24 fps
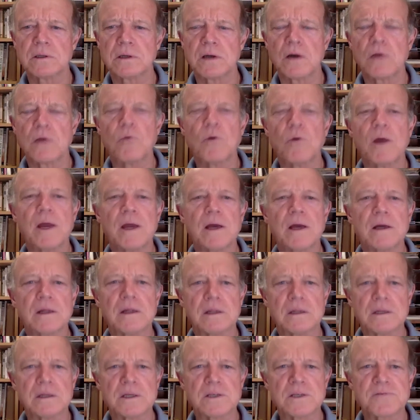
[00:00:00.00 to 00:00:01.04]
"A
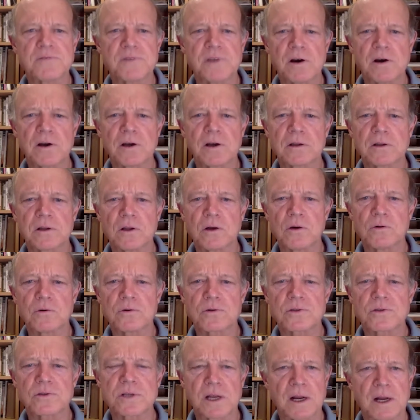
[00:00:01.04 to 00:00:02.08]
whale is very
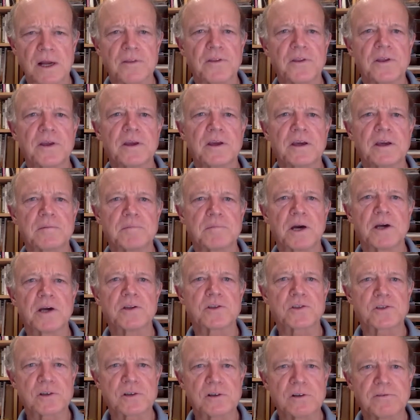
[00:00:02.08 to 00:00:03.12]
close, and I think it might
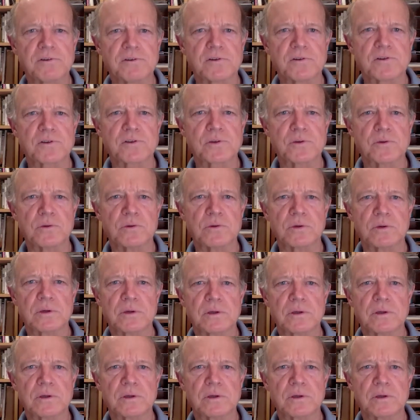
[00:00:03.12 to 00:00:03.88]
surface soon."